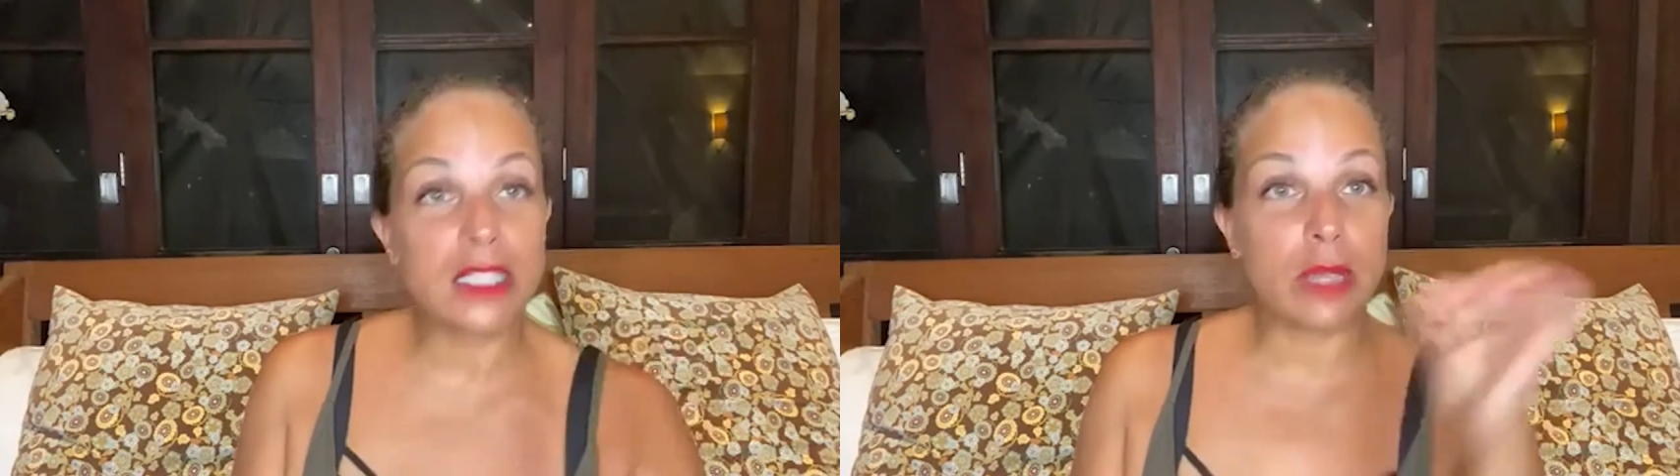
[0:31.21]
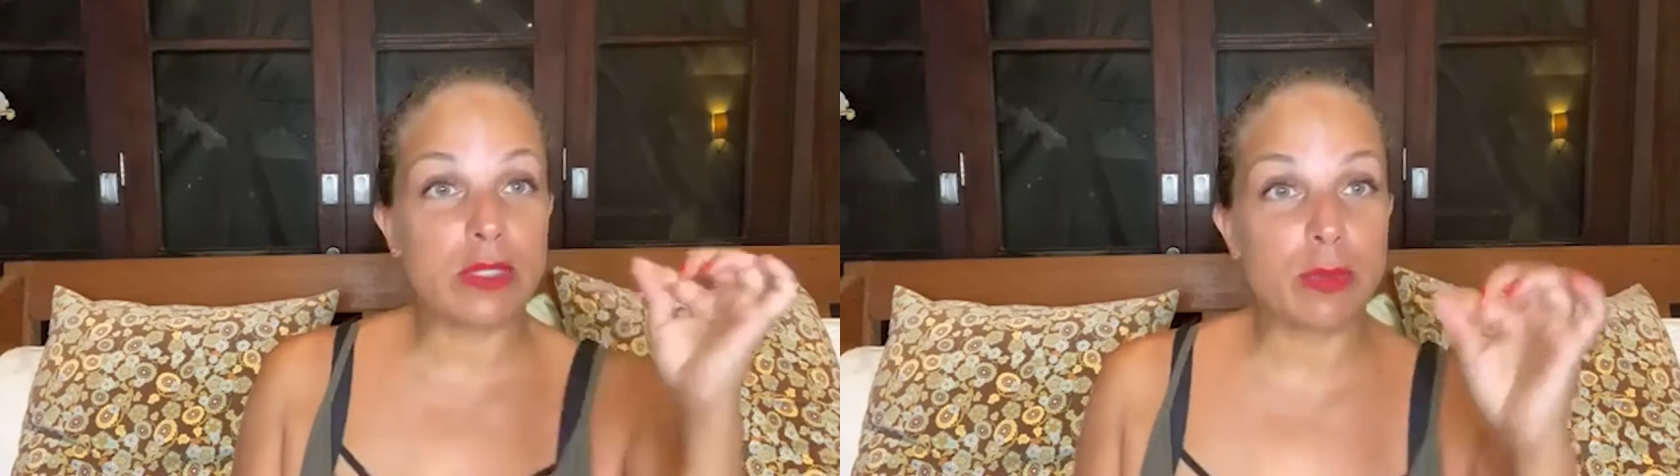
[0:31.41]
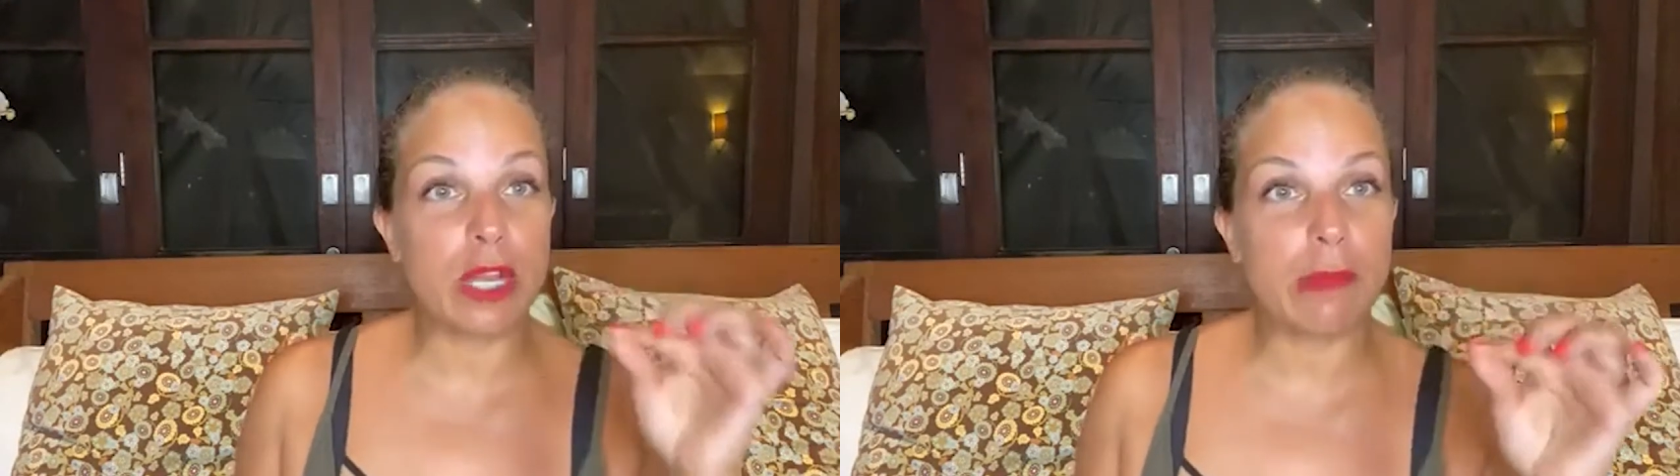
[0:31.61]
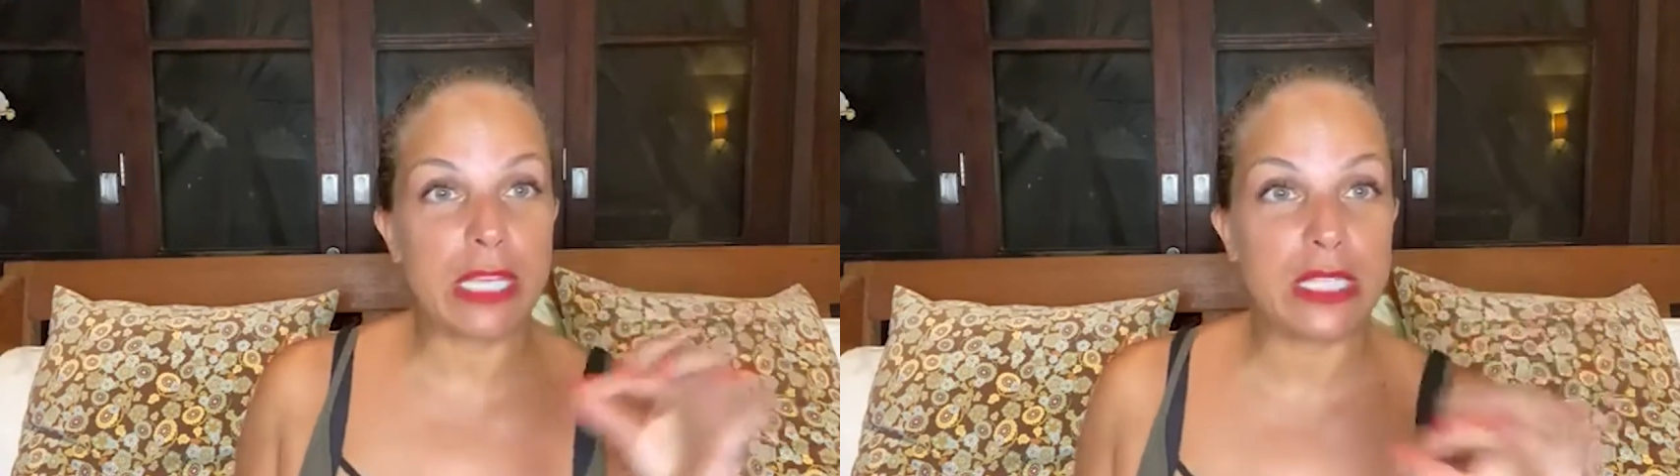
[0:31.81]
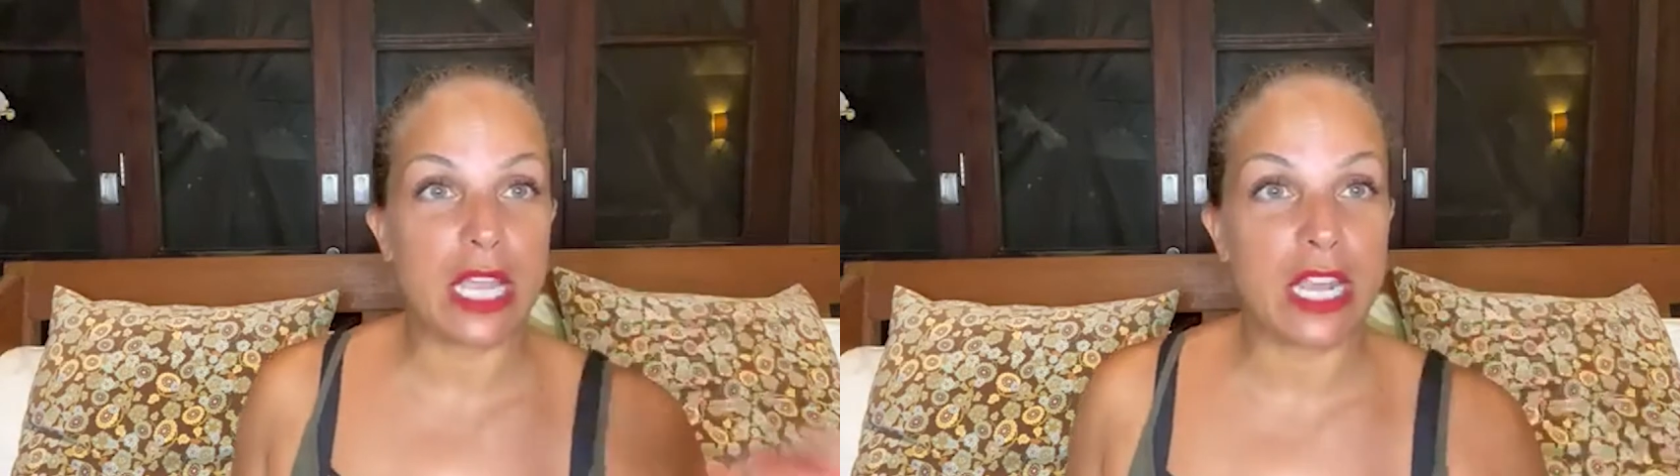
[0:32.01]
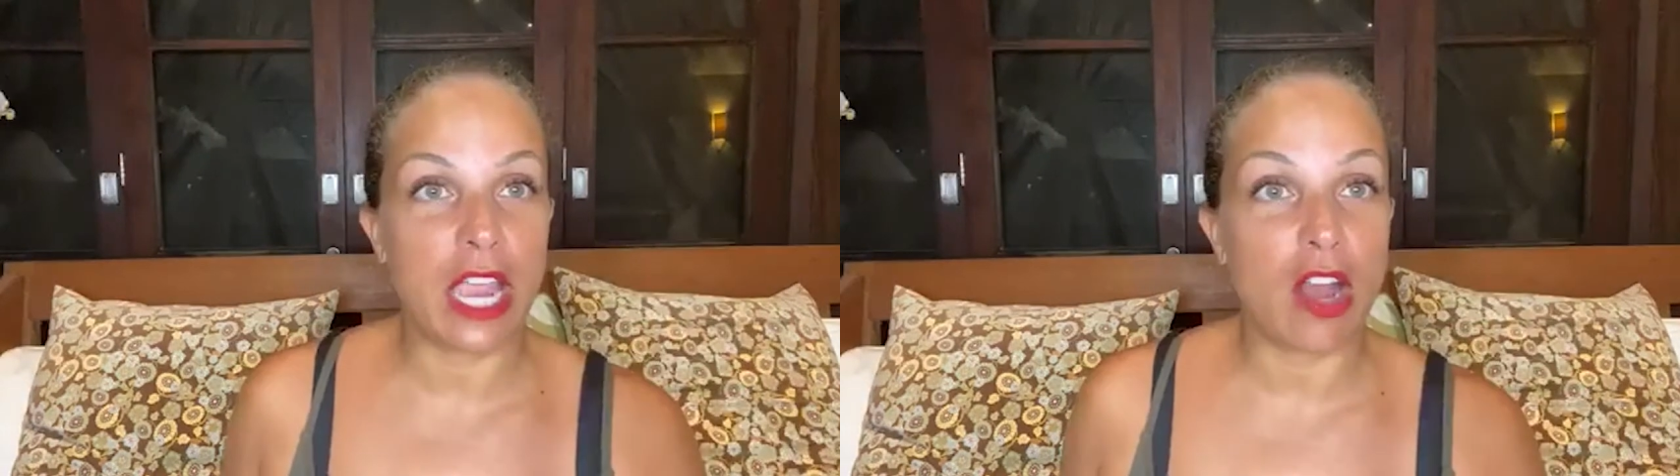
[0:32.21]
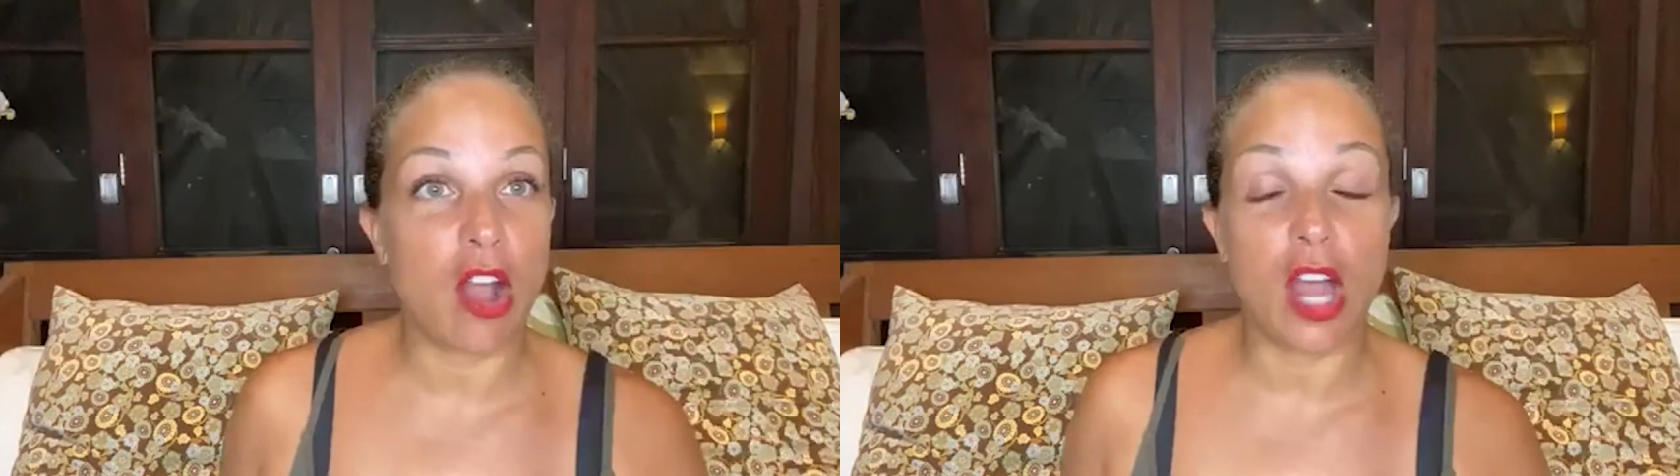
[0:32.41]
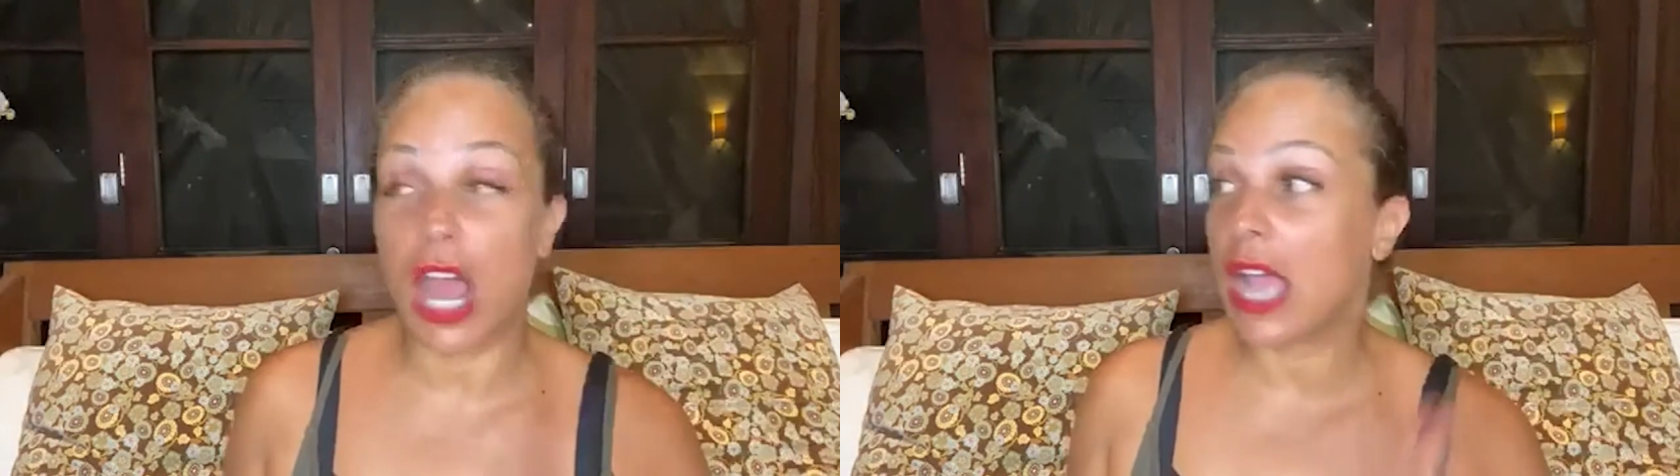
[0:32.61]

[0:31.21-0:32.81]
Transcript: I was putting my skincare on,